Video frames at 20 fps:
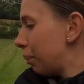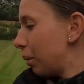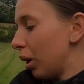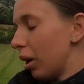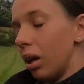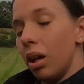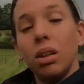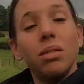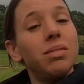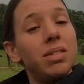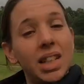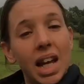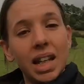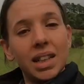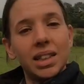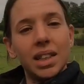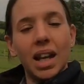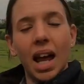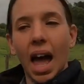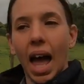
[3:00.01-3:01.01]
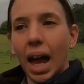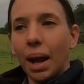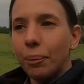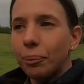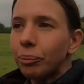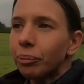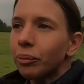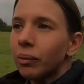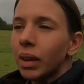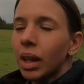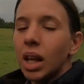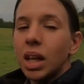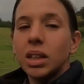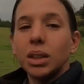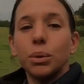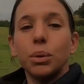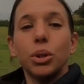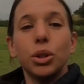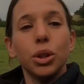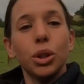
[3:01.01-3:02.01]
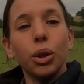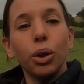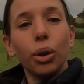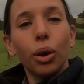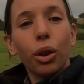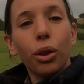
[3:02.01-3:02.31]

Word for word: but day to day, is I would do